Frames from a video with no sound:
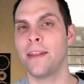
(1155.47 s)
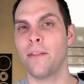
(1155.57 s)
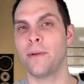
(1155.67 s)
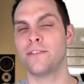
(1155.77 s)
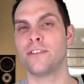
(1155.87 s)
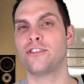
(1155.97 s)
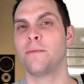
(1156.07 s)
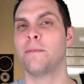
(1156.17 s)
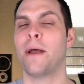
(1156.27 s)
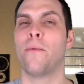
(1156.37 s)
And other ones are
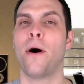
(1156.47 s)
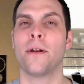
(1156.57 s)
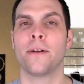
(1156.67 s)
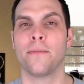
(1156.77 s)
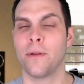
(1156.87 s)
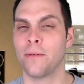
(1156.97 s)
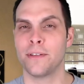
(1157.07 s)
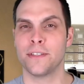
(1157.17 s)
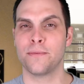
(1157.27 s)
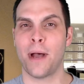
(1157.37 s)
distributed by water. One of the
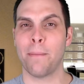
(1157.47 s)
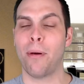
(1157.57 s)
reasons why